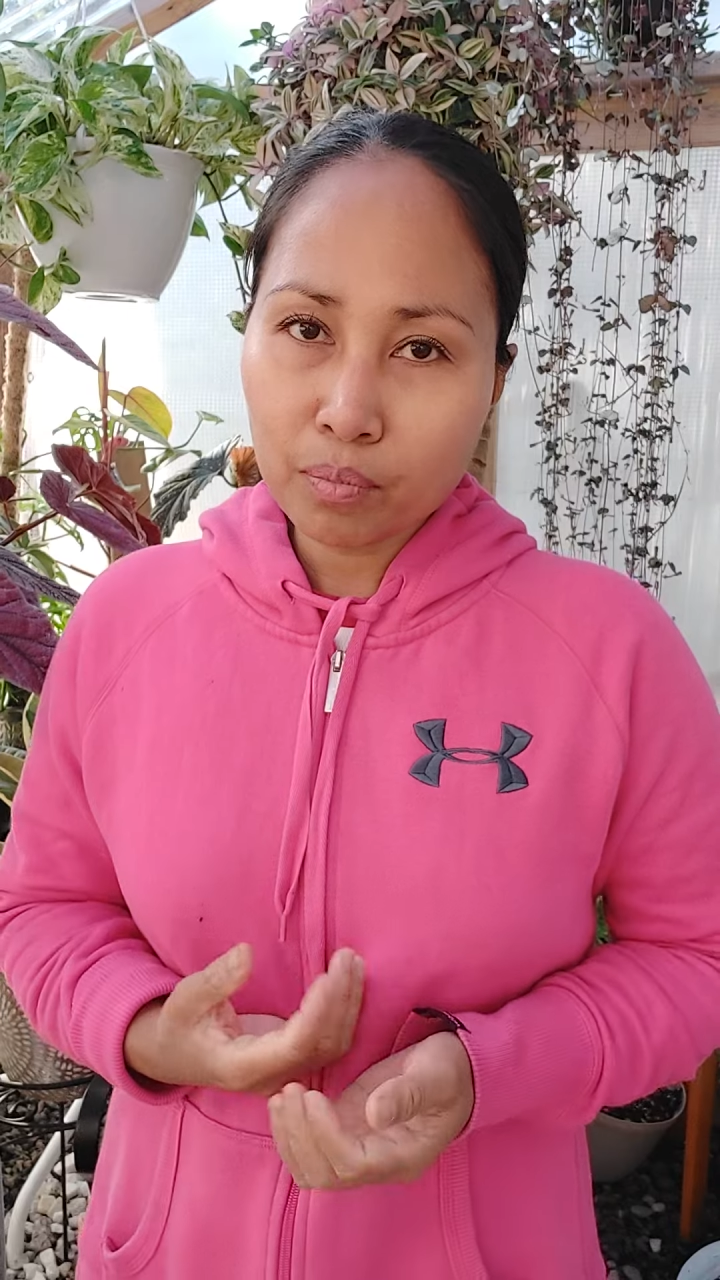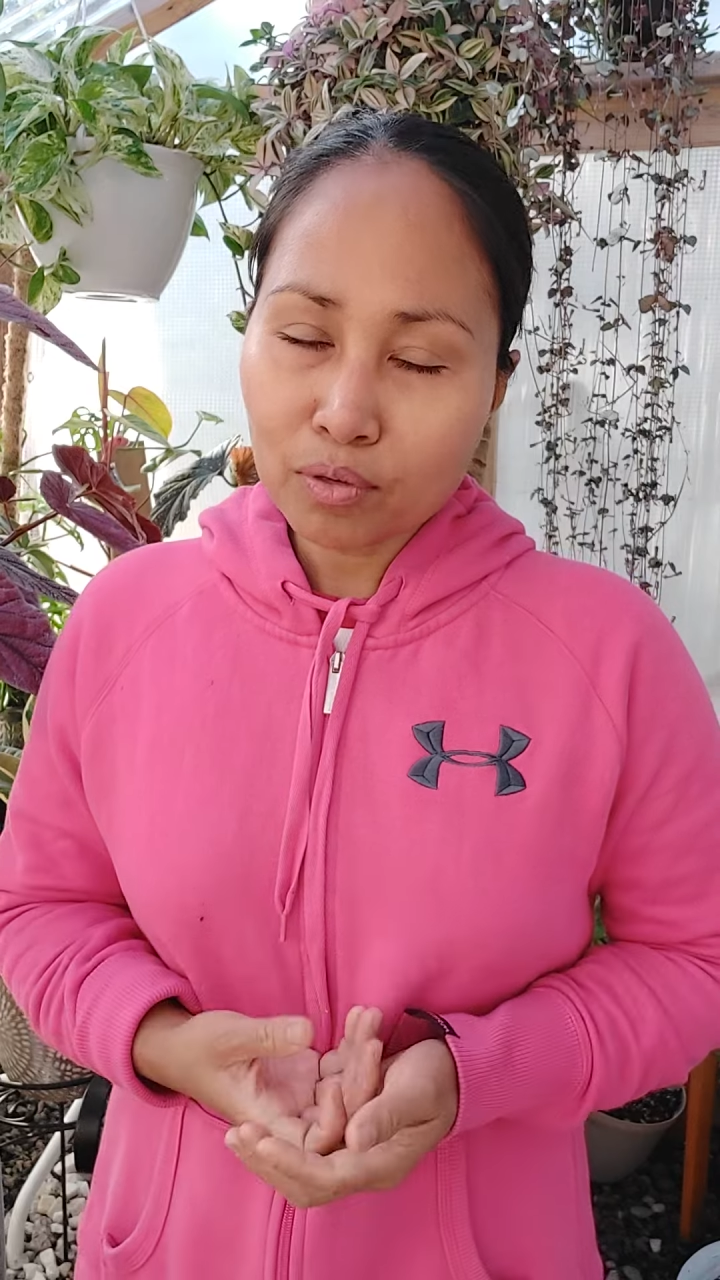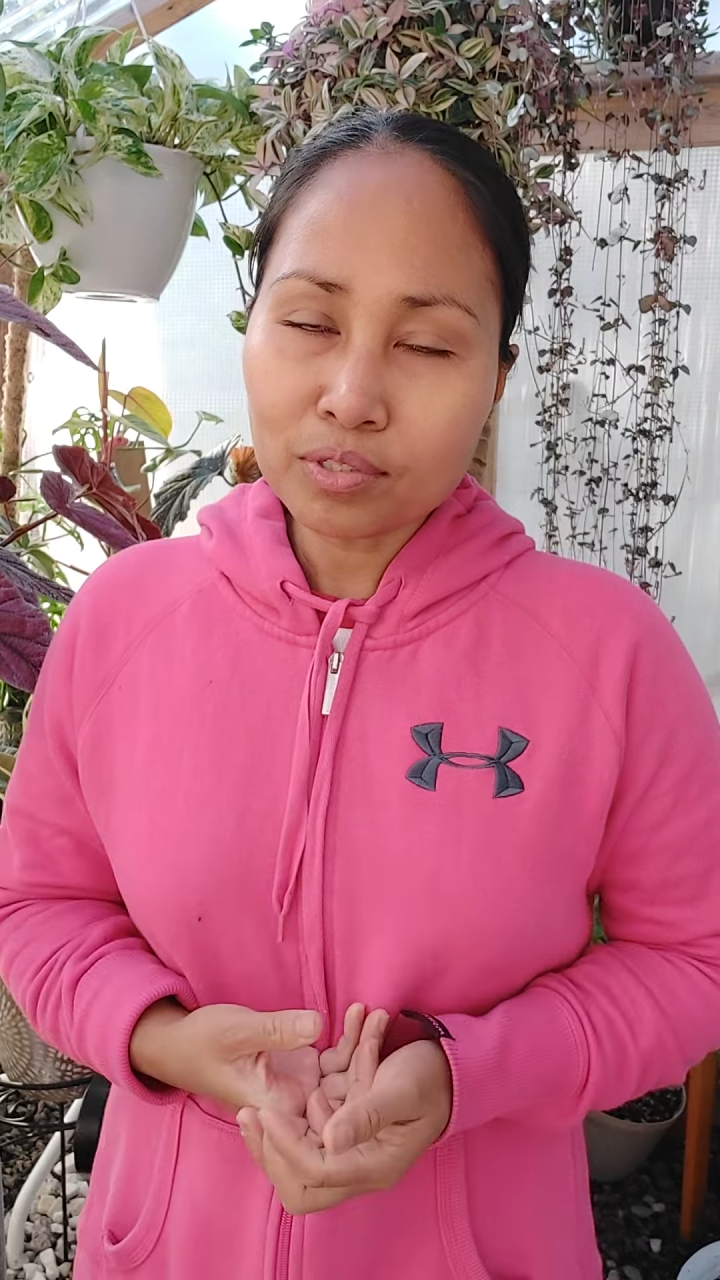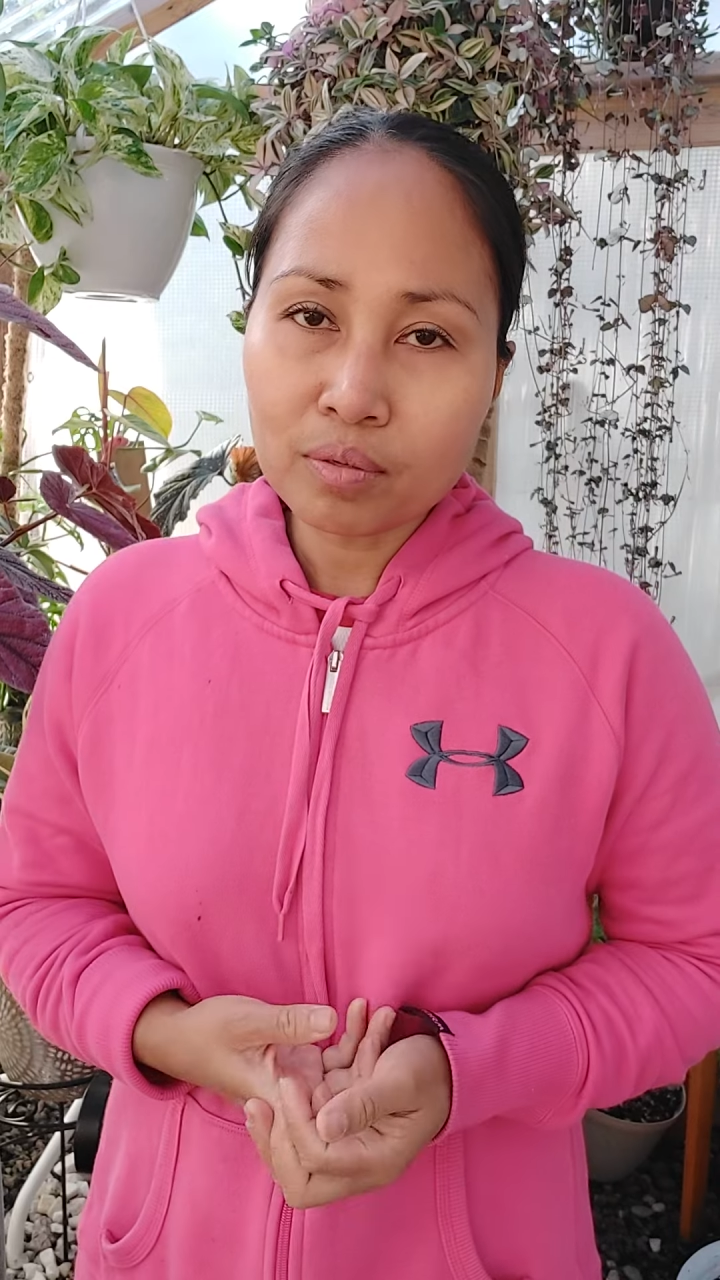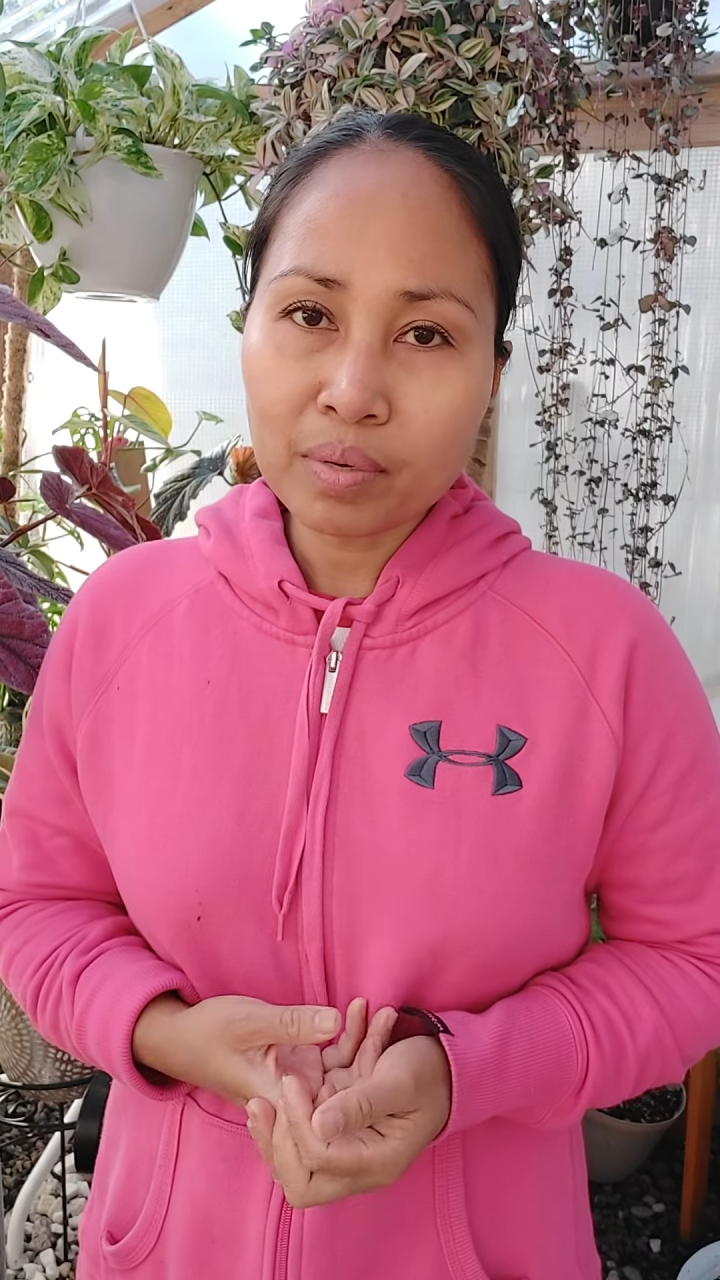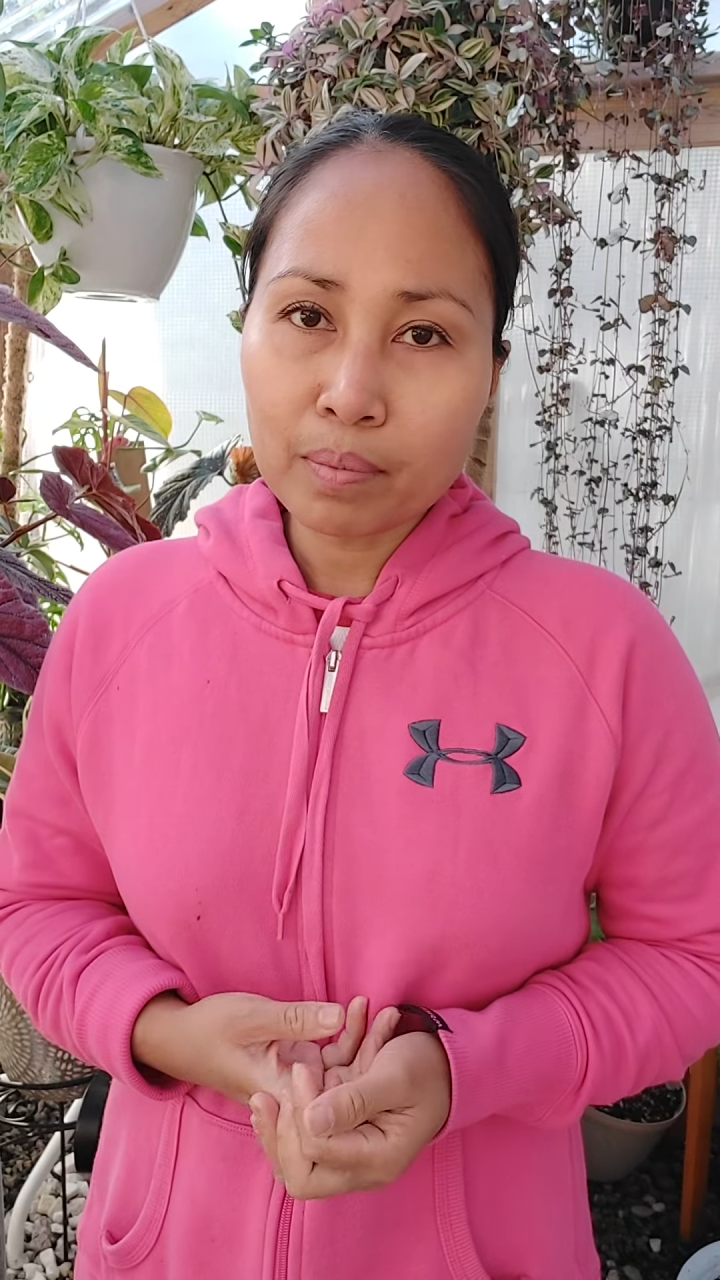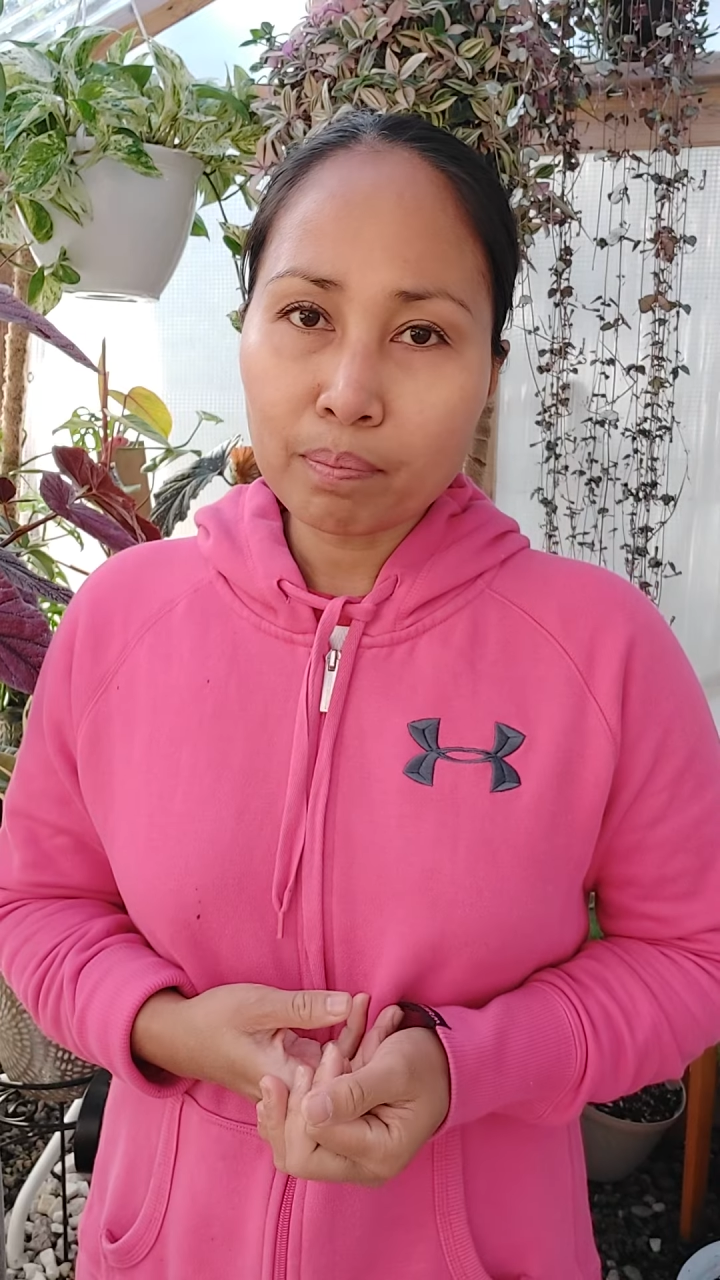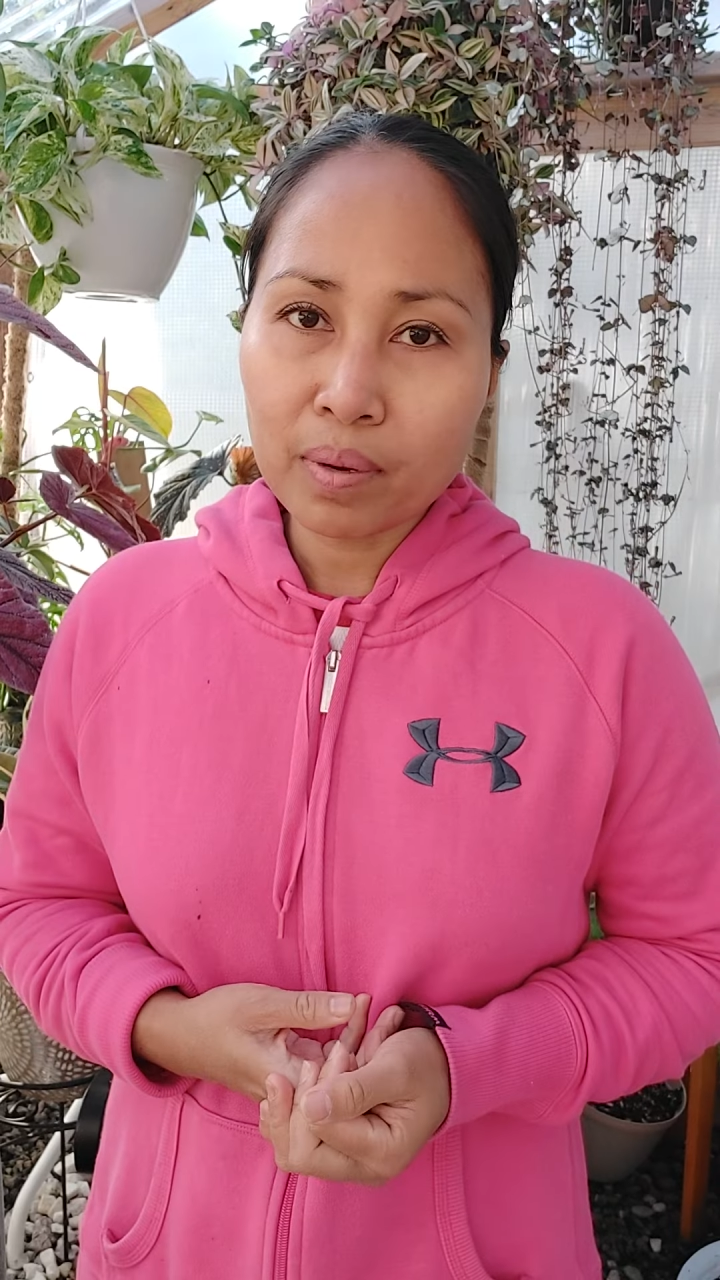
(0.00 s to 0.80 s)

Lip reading: most of my